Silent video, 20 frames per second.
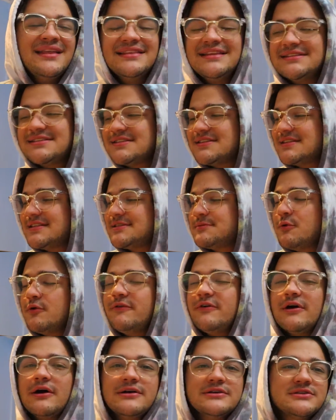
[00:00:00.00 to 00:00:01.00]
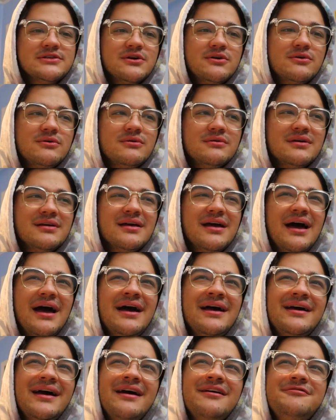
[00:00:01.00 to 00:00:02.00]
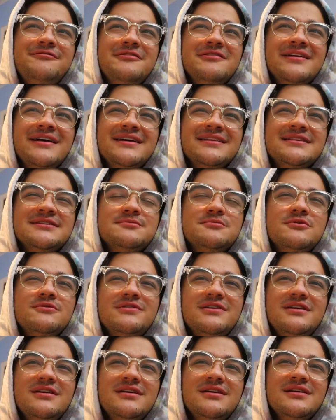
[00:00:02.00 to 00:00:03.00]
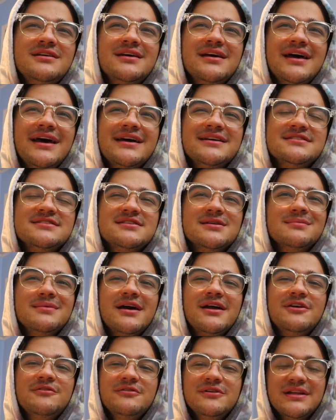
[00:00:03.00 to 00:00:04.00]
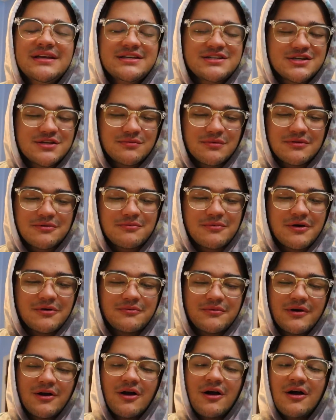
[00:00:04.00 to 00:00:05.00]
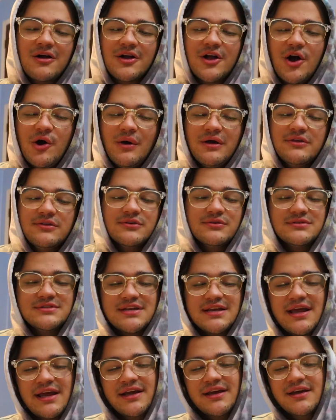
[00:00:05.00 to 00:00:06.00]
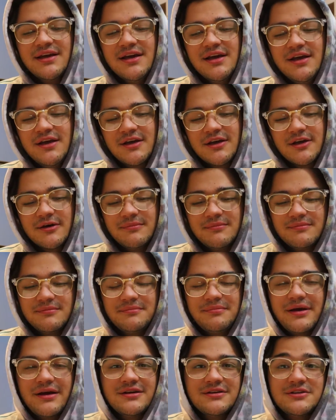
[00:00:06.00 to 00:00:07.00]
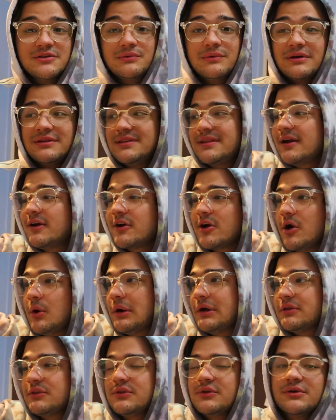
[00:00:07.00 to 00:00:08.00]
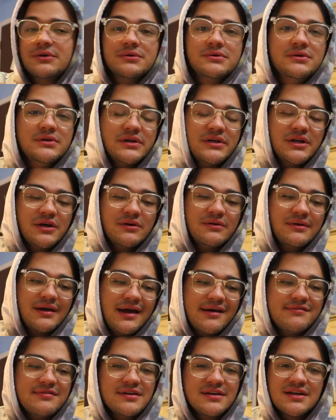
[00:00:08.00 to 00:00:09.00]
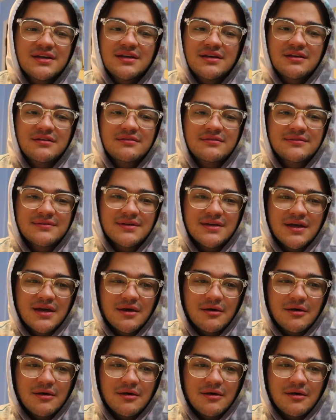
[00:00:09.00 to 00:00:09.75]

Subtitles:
And this movie also, I feel like this movie has some kind of relation with what we're all going through today compared to what they're going through, you know, having a